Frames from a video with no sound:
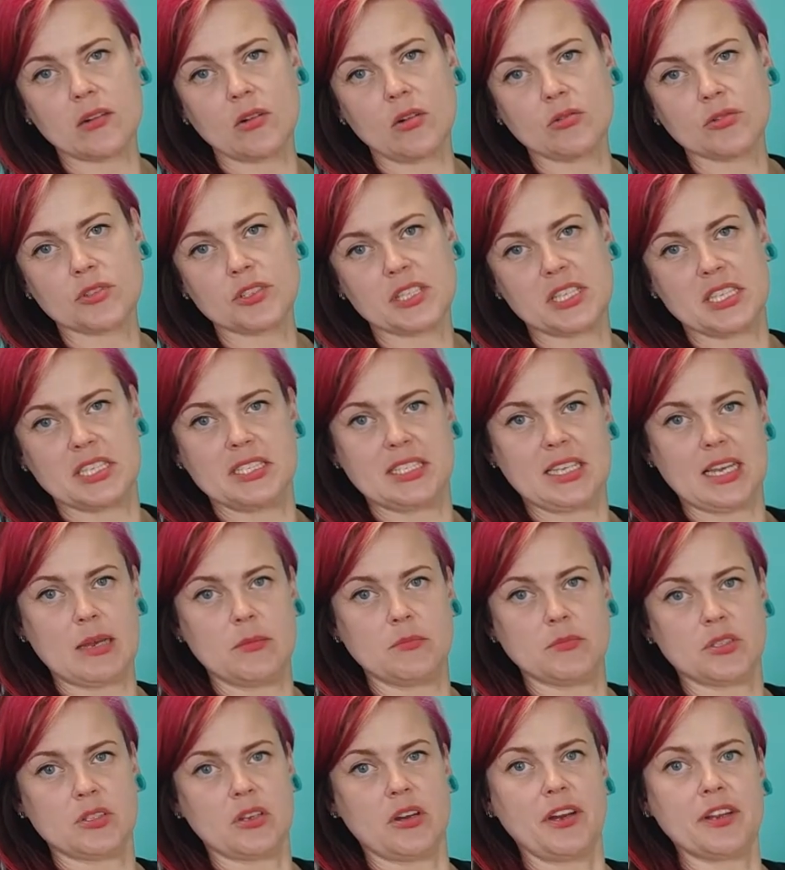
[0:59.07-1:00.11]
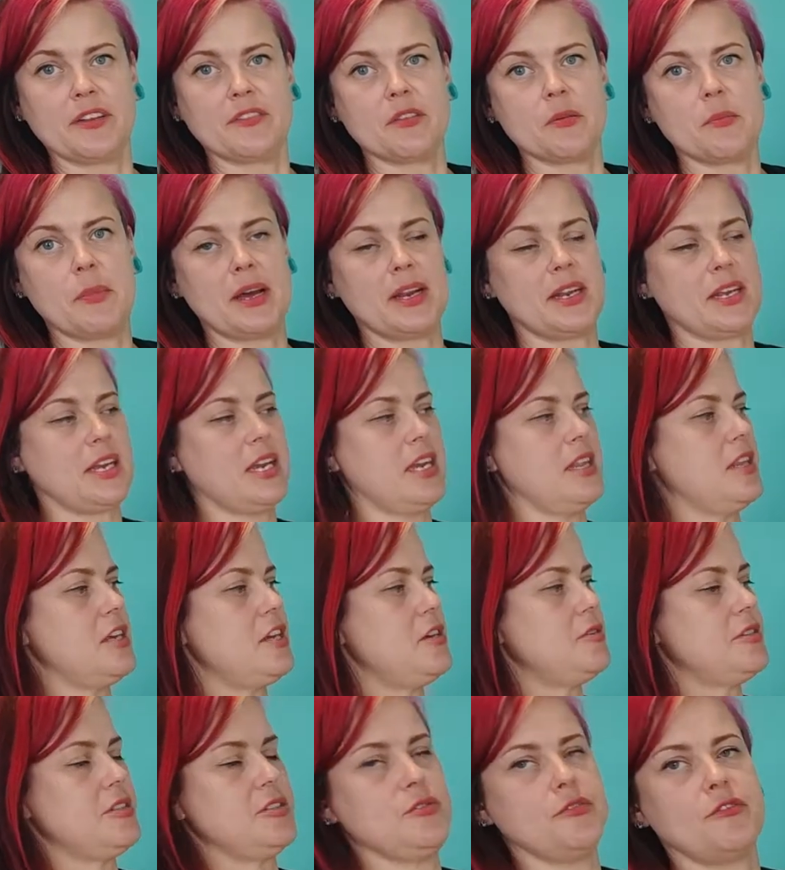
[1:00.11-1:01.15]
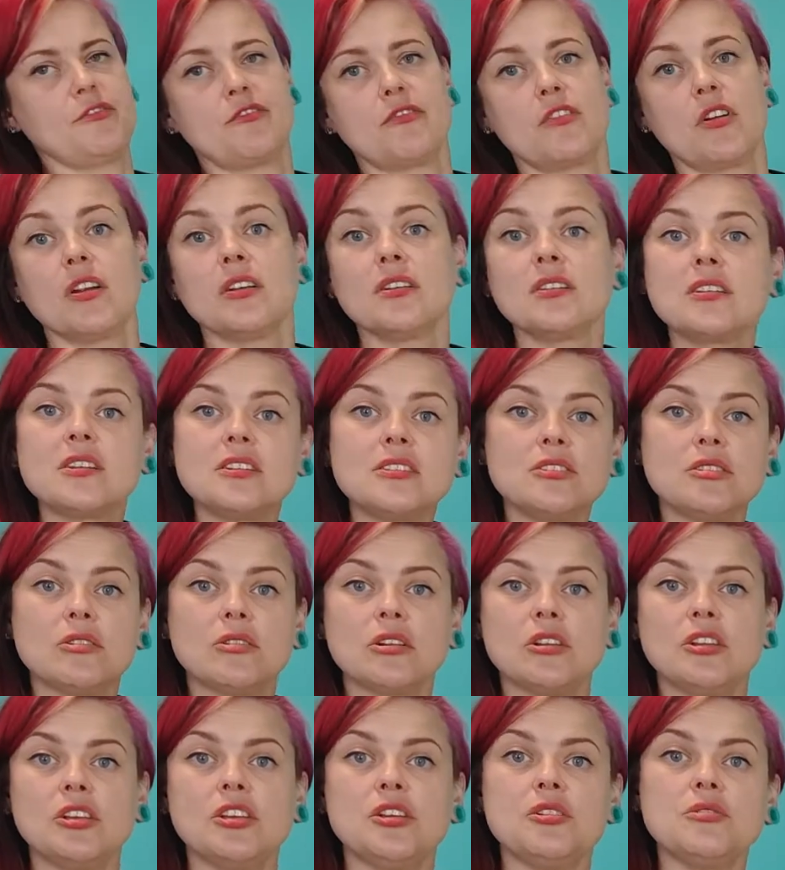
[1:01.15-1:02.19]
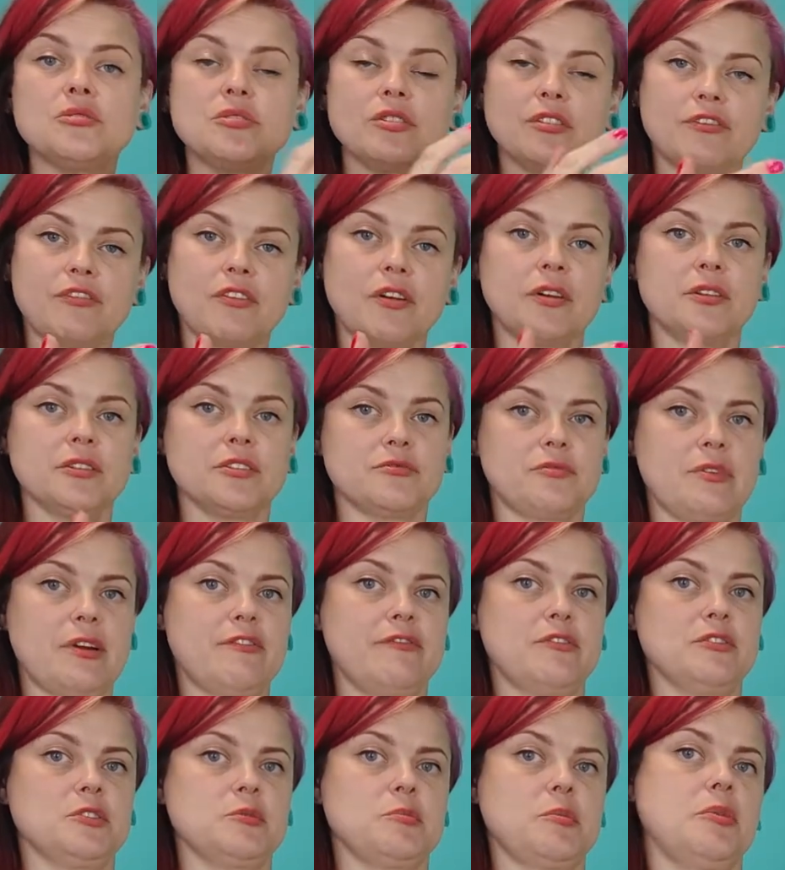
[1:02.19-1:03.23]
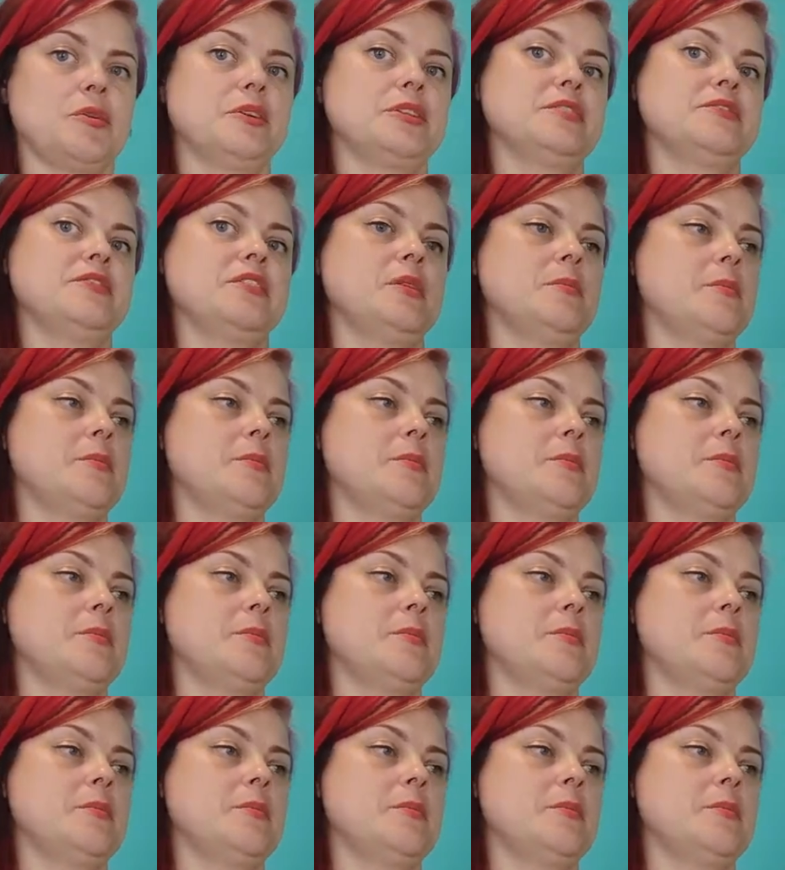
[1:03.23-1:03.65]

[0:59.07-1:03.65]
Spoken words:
onto the same side of the mannequin that you did your front, because you're going to use your front as reference points for the